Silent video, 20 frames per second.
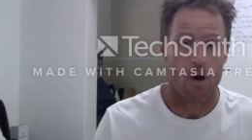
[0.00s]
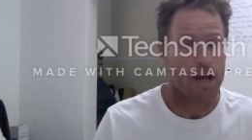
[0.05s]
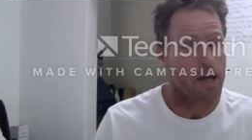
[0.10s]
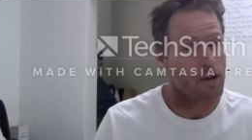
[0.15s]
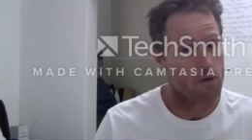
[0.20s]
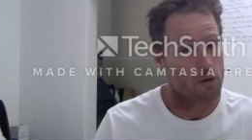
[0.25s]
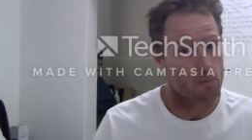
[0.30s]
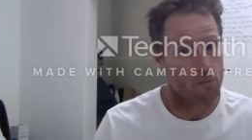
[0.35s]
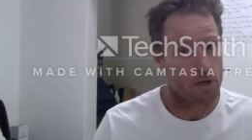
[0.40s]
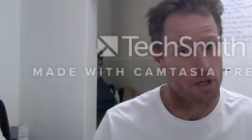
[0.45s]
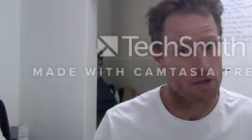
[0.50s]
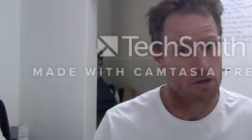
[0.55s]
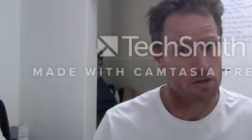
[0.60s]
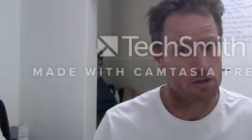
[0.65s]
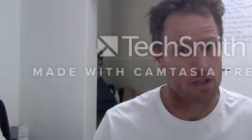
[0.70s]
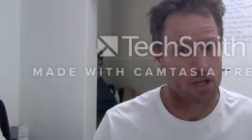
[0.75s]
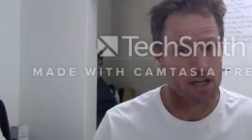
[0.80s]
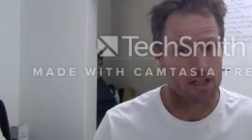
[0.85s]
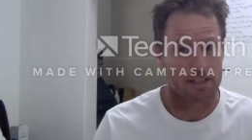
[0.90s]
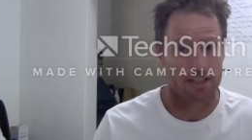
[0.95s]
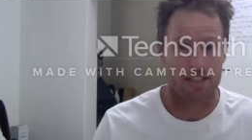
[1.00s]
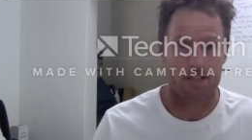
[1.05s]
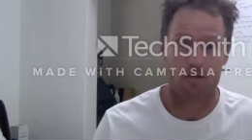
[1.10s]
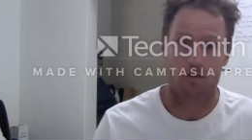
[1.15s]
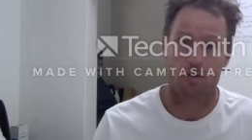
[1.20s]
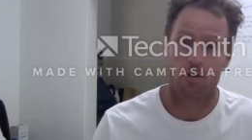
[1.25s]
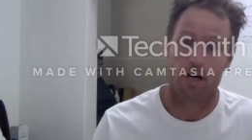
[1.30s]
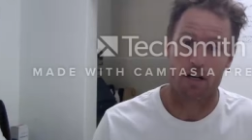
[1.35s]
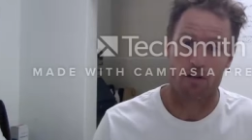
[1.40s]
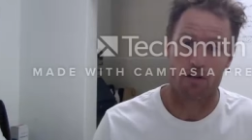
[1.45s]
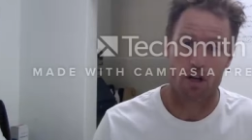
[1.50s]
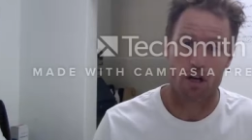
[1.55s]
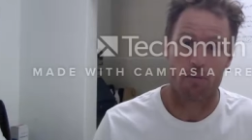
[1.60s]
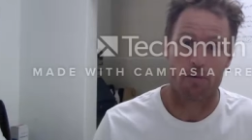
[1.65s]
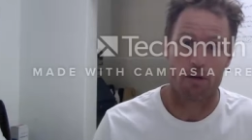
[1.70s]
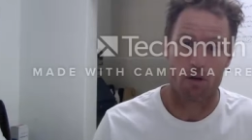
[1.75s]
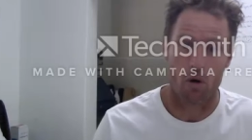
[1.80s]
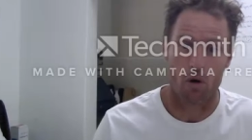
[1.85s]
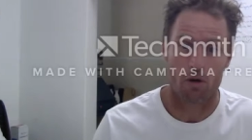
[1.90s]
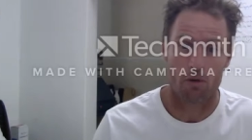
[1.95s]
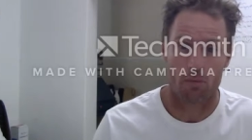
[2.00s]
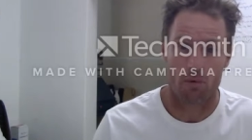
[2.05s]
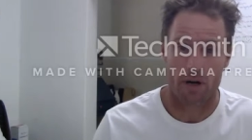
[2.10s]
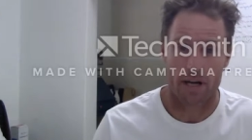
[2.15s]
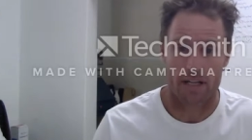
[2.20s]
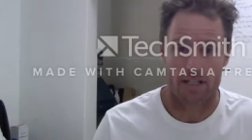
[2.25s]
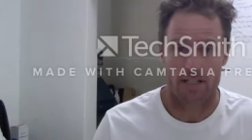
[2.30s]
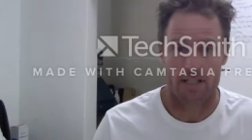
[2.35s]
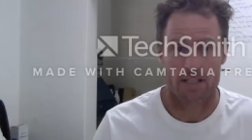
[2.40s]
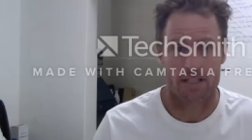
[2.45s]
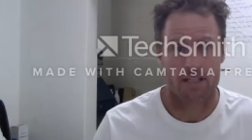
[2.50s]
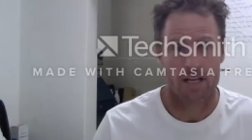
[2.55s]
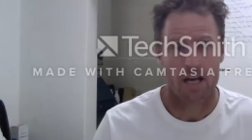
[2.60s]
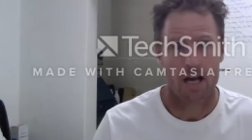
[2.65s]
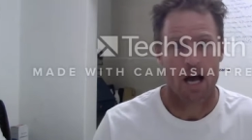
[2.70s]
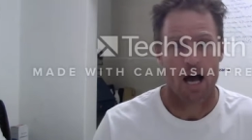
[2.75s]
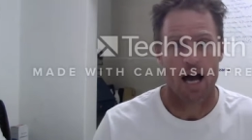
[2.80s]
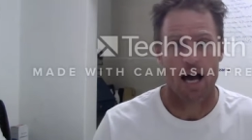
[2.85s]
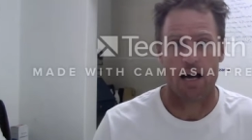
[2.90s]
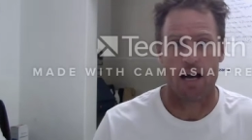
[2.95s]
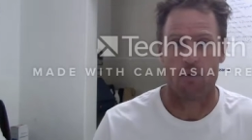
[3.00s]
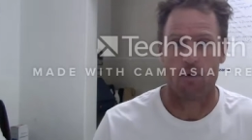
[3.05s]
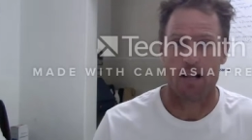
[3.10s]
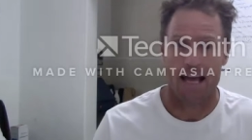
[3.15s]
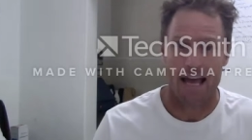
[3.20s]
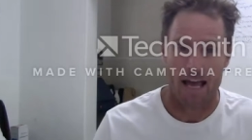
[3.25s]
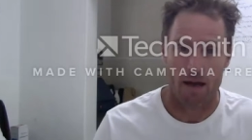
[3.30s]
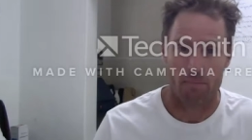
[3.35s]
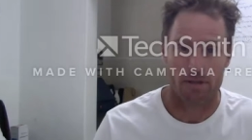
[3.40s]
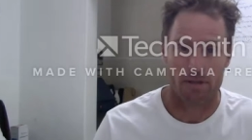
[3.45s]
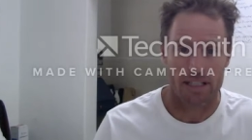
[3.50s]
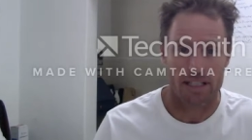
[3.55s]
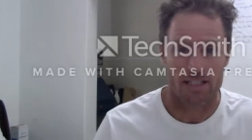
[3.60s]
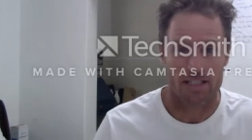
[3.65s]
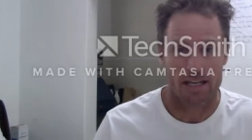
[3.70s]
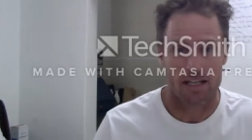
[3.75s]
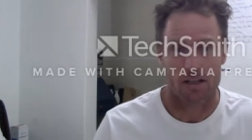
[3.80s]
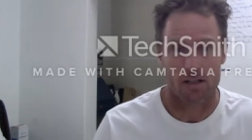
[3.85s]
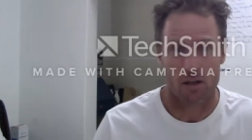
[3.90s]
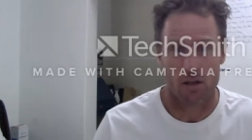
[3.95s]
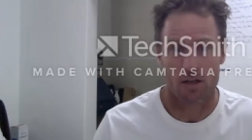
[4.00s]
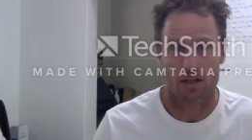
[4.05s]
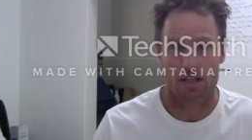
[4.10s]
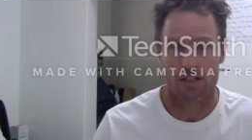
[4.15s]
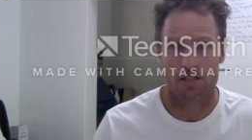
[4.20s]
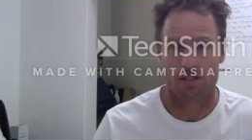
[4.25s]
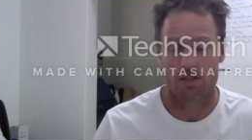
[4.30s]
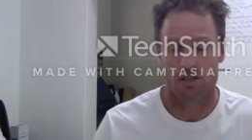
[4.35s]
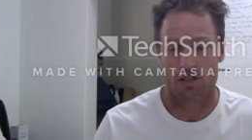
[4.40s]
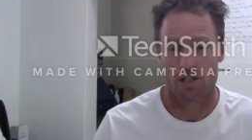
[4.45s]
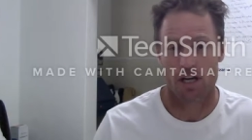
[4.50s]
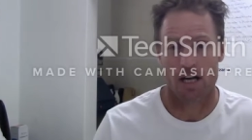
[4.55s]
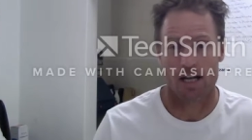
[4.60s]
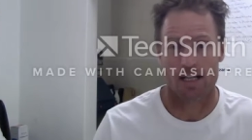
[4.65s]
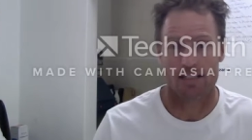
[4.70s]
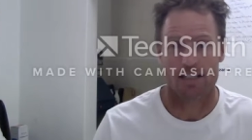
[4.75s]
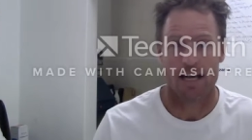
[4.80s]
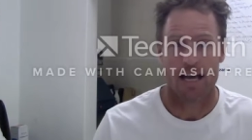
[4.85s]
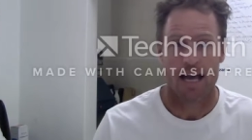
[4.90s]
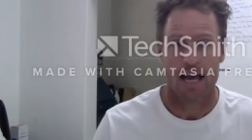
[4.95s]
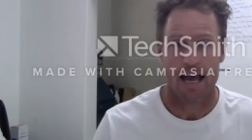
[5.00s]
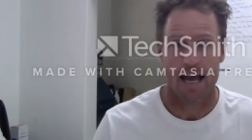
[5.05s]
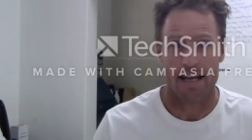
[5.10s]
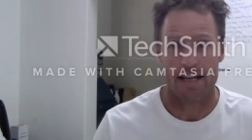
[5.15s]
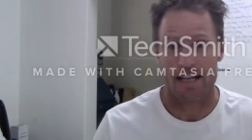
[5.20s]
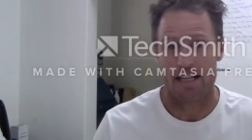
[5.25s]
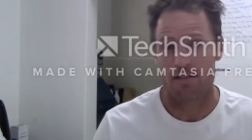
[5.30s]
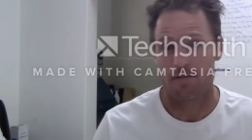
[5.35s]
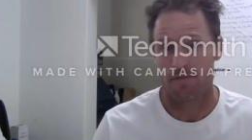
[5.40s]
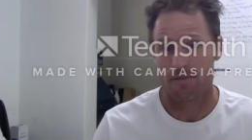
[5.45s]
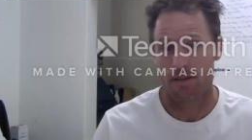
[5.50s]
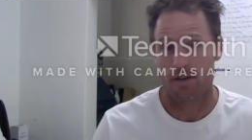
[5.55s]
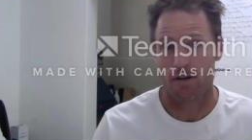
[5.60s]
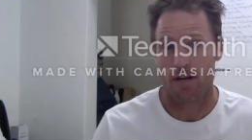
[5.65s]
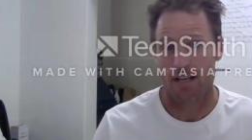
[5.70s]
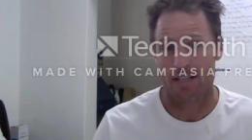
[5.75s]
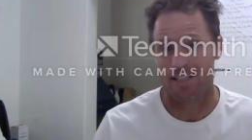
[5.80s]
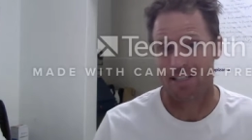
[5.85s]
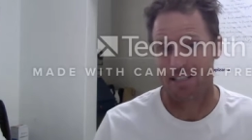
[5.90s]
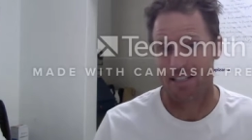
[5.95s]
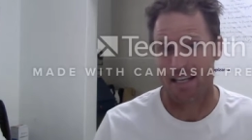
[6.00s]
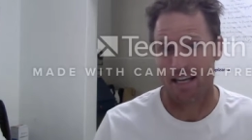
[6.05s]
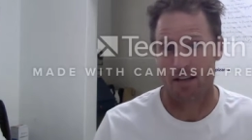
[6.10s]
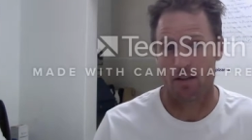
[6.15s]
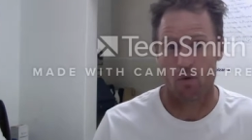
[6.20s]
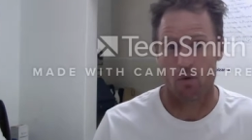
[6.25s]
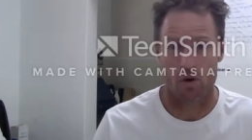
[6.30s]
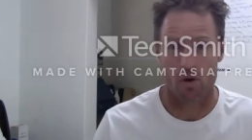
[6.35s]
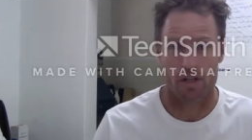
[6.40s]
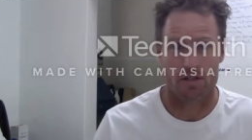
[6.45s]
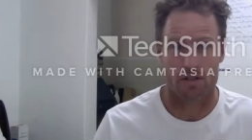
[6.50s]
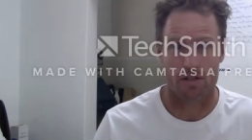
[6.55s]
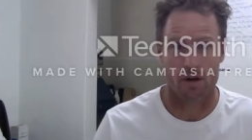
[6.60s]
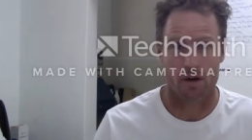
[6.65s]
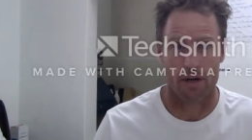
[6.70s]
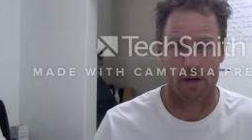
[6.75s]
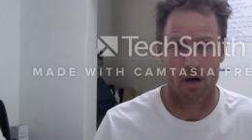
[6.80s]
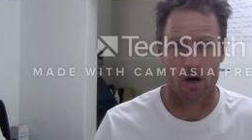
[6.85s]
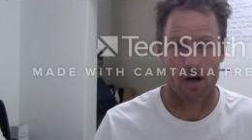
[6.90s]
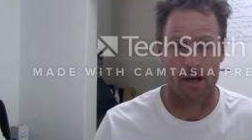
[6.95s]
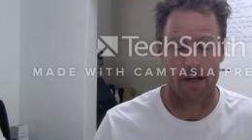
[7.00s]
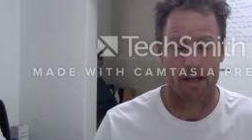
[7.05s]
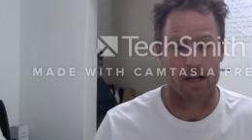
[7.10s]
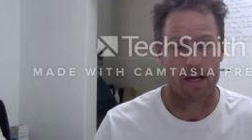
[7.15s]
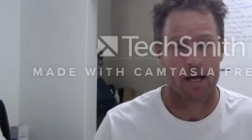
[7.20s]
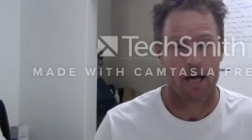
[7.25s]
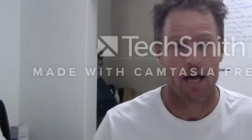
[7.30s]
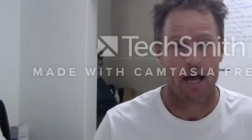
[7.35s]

If you bring your child into our Durban North practice, I will happily take a look at your child and let's figure out together what's going on.